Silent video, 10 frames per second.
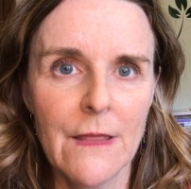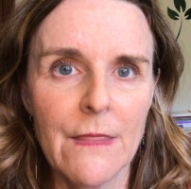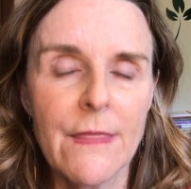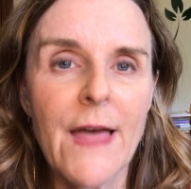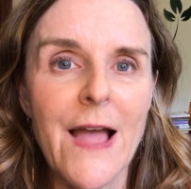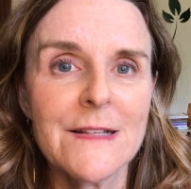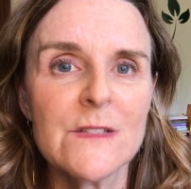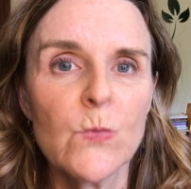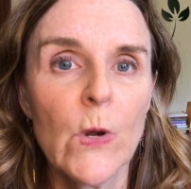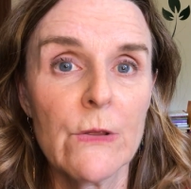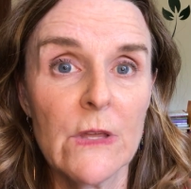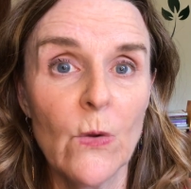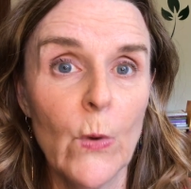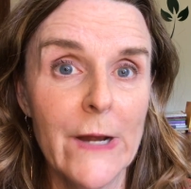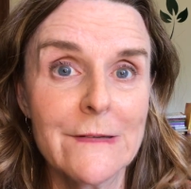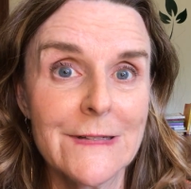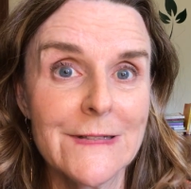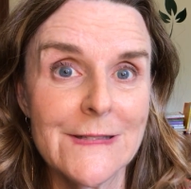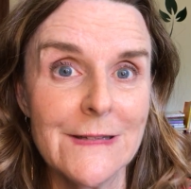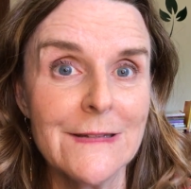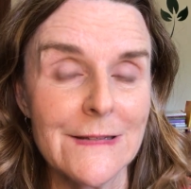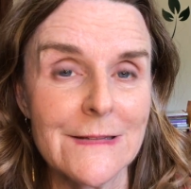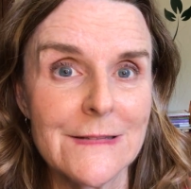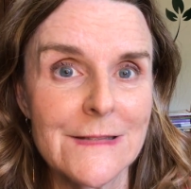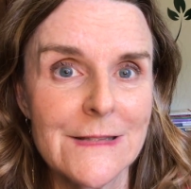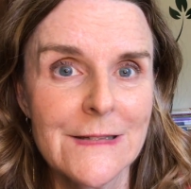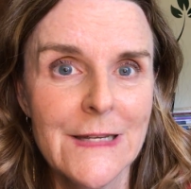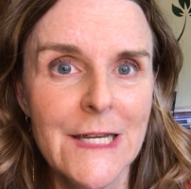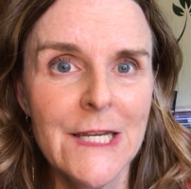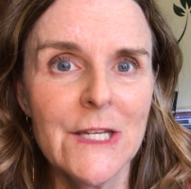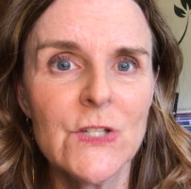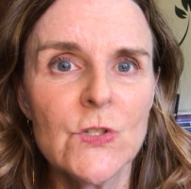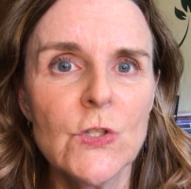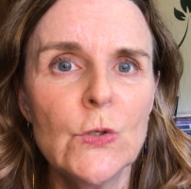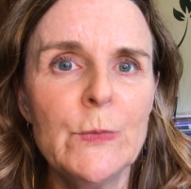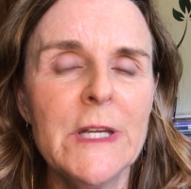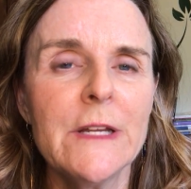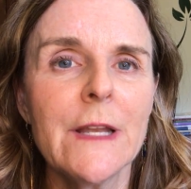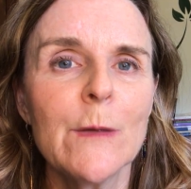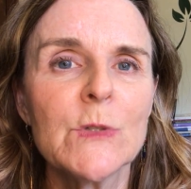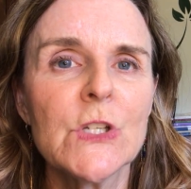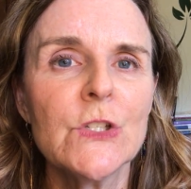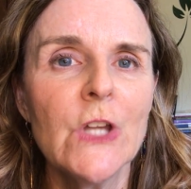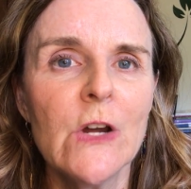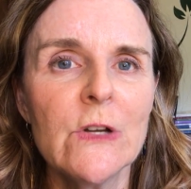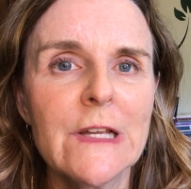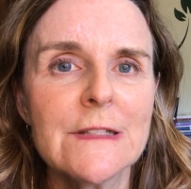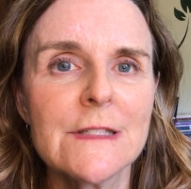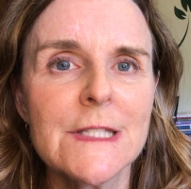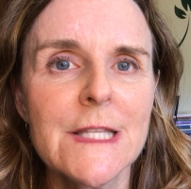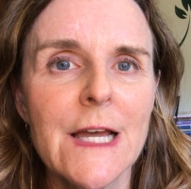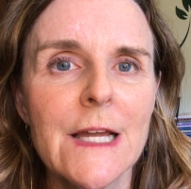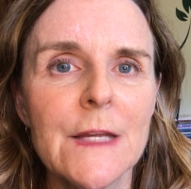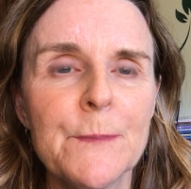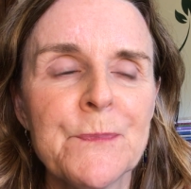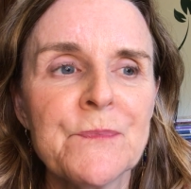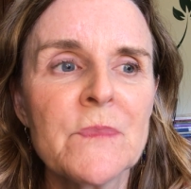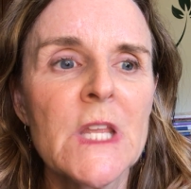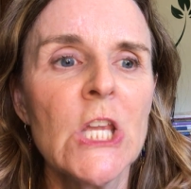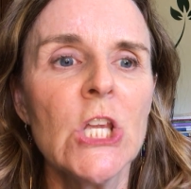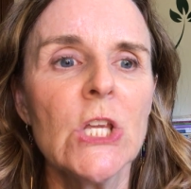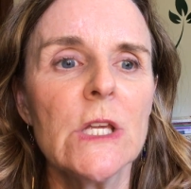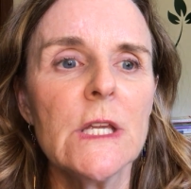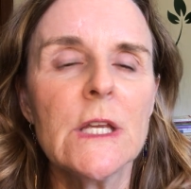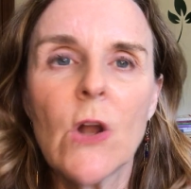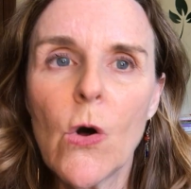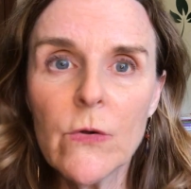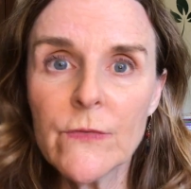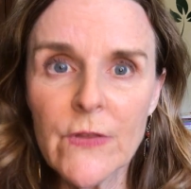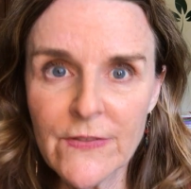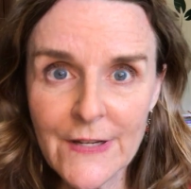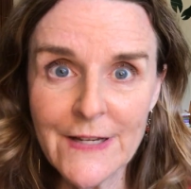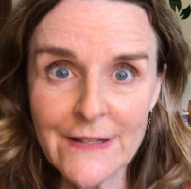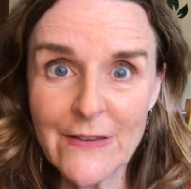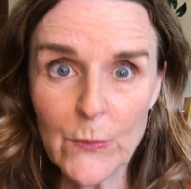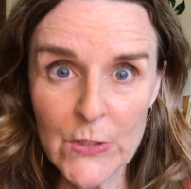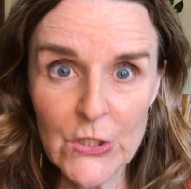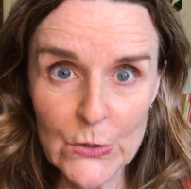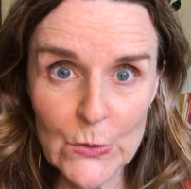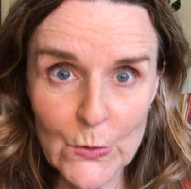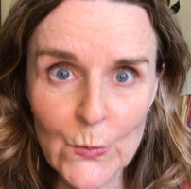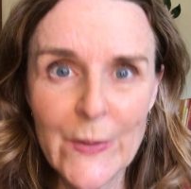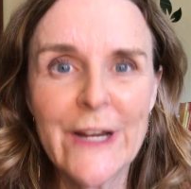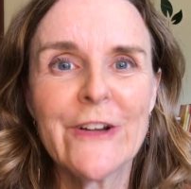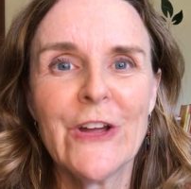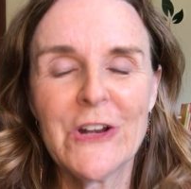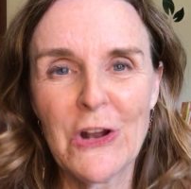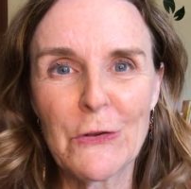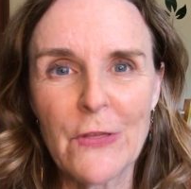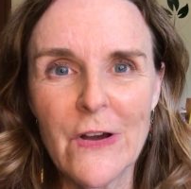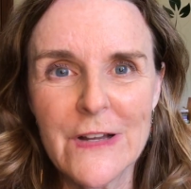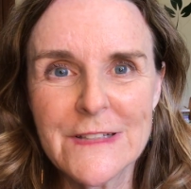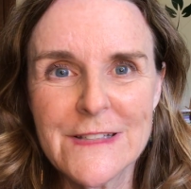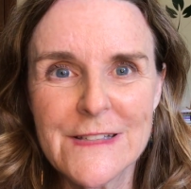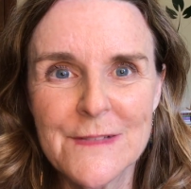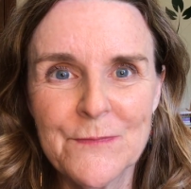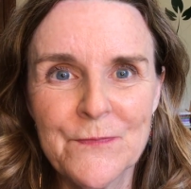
That's where the awareness is, is you being able to notice that in all of the thinking that we do, we are not our thoughts.